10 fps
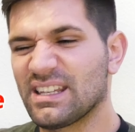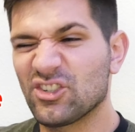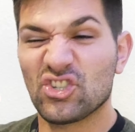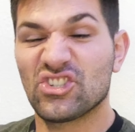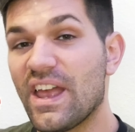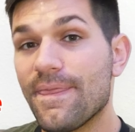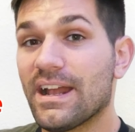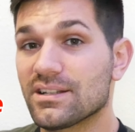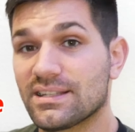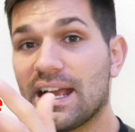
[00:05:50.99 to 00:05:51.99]
I just set
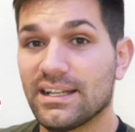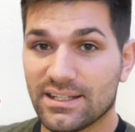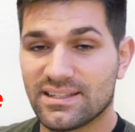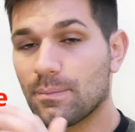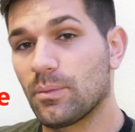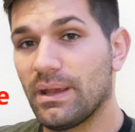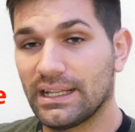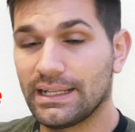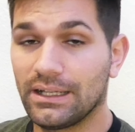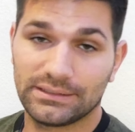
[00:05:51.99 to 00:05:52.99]
that aside in a separate
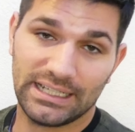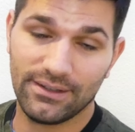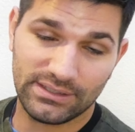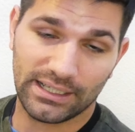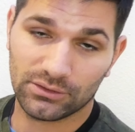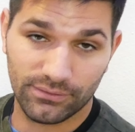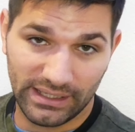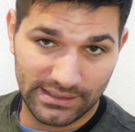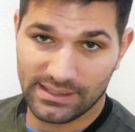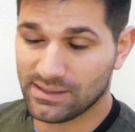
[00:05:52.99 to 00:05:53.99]
bank account that I have titled
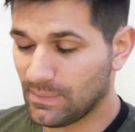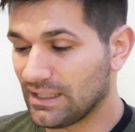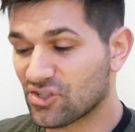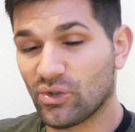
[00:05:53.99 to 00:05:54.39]
vacancies and maintenance.